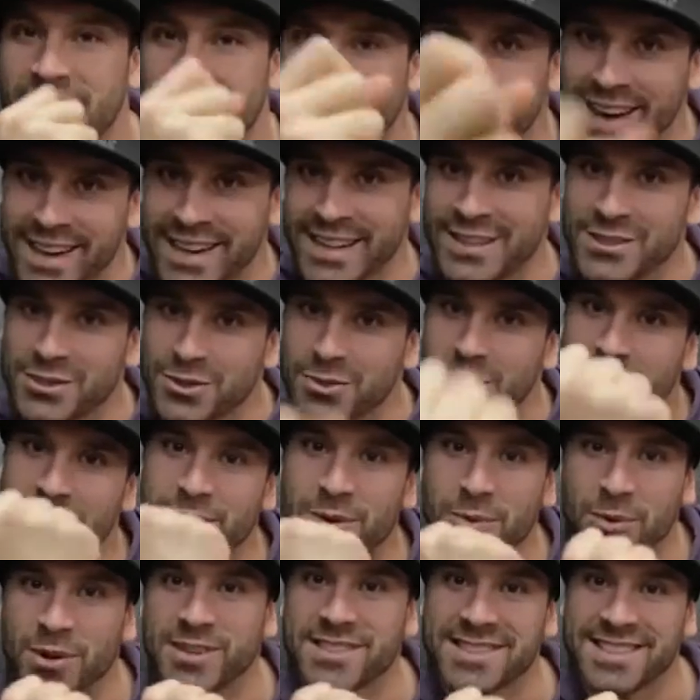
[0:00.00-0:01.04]
I need you. We need
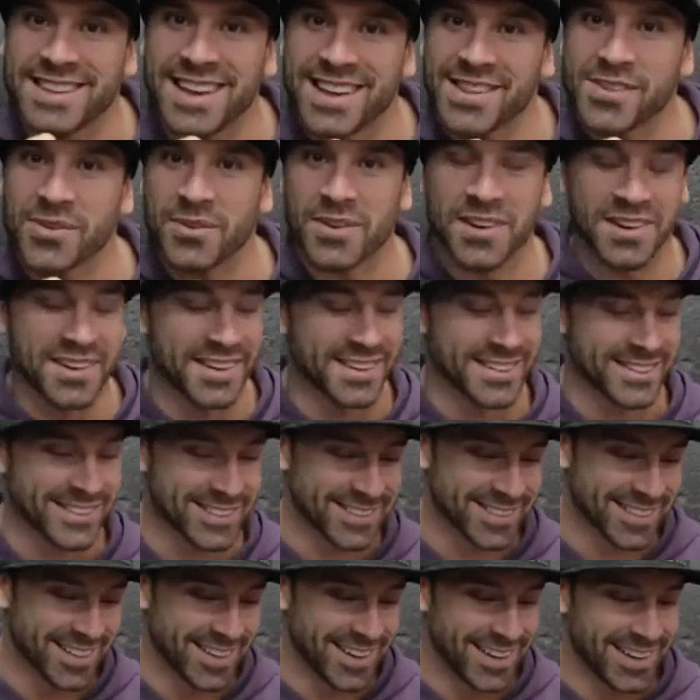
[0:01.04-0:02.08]
to work together on
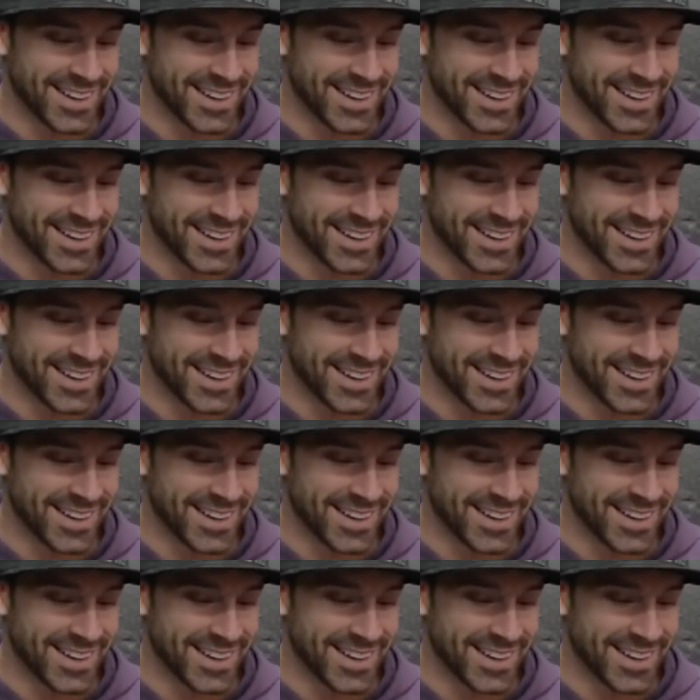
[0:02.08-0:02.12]
this.